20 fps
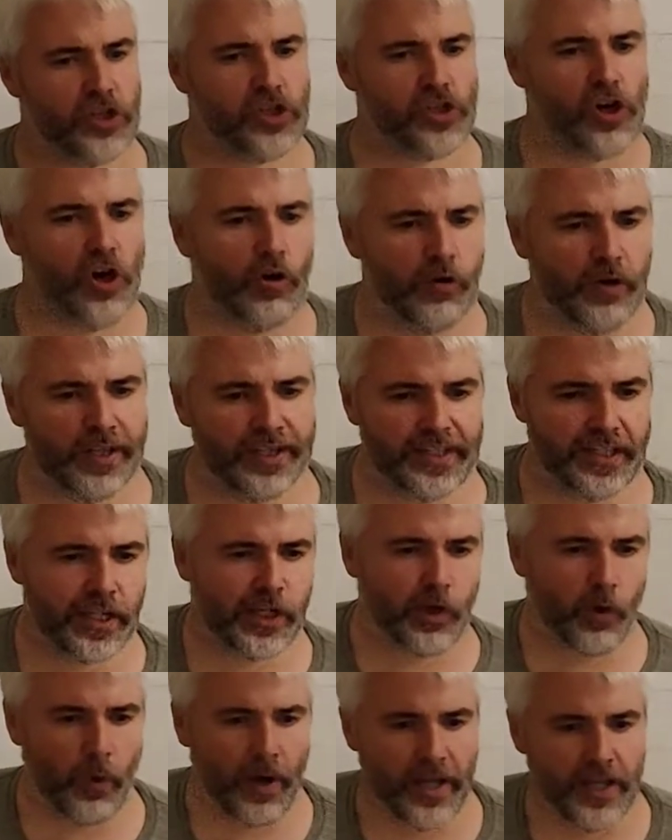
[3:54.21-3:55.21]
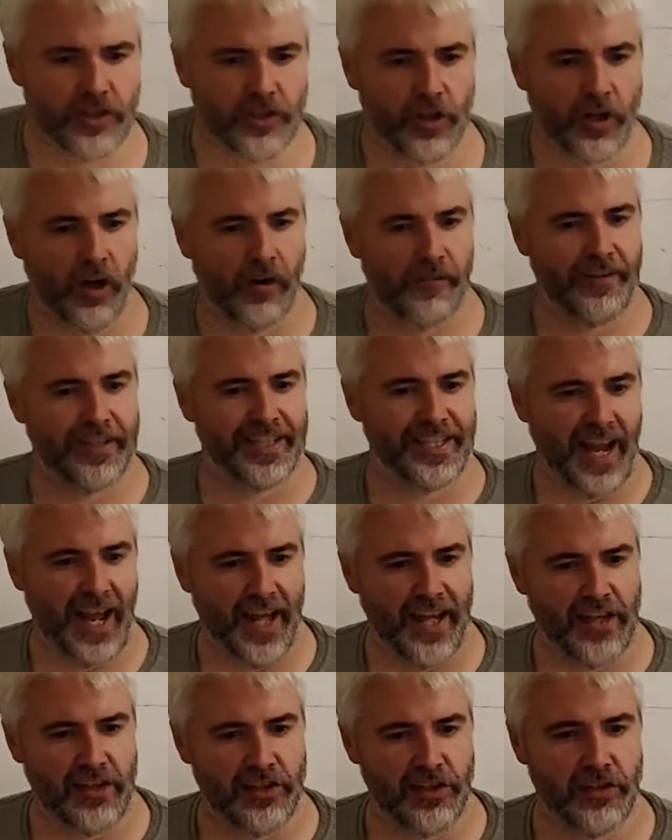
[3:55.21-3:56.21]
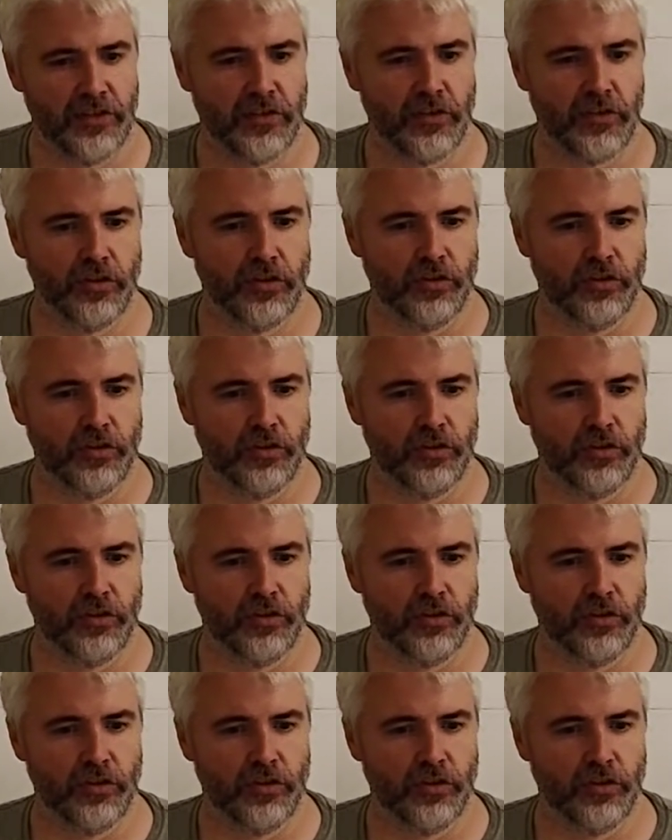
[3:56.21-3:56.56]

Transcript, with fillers: show that the equation of a tangent